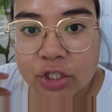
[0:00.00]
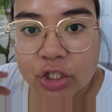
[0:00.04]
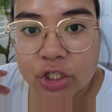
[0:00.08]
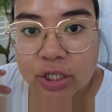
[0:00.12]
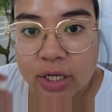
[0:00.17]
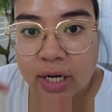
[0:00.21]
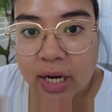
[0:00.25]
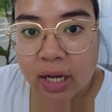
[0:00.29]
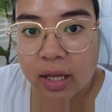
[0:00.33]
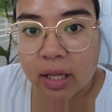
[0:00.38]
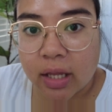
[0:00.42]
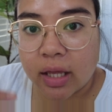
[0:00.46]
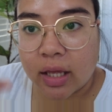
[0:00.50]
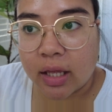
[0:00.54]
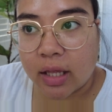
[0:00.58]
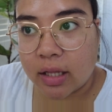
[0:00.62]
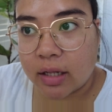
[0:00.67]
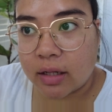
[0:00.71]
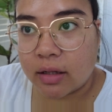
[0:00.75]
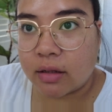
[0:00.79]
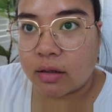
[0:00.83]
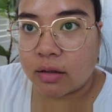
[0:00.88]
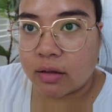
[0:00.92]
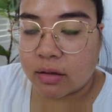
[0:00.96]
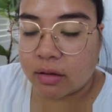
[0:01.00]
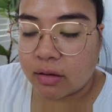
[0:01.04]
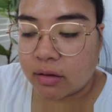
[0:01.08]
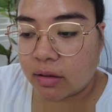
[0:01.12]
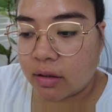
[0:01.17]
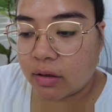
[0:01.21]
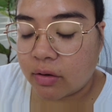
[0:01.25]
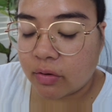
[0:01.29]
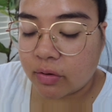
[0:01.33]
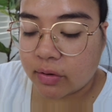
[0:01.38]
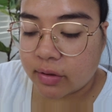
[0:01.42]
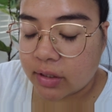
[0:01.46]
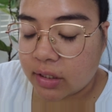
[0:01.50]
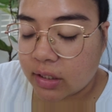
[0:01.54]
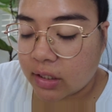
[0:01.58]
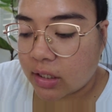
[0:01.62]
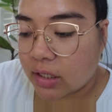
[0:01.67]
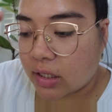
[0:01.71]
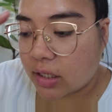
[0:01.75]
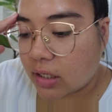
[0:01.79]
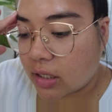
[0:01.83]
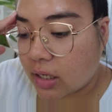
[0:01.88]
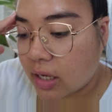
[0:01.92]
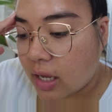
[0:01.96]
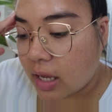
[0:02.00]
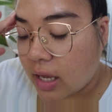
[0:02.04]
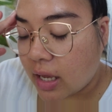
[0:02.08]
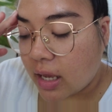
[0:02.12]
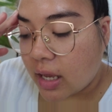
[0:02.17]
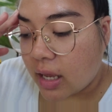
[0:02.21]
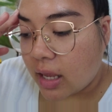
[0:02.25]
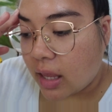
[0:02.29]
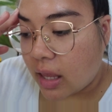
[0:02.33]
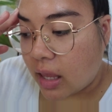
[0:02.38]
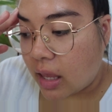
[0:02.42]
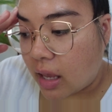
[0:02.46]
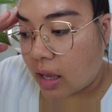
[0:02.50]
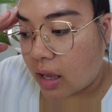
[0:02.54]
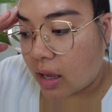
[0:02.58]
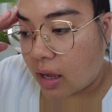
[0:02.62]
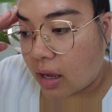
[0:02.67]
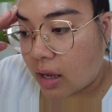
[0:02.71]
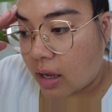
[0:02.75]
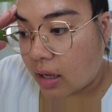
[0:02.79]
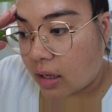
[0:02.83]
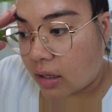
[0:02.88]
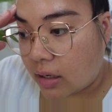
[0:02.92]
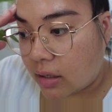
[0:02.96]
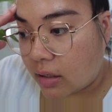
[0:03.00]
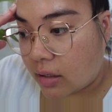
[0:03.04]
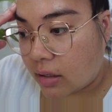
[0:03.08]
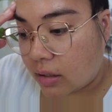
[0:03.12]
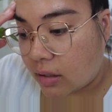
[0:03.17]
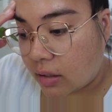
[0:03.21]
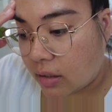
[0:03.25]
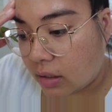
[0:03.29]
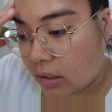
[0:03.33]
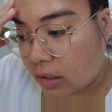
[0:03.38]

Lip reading: check-in little thingy, and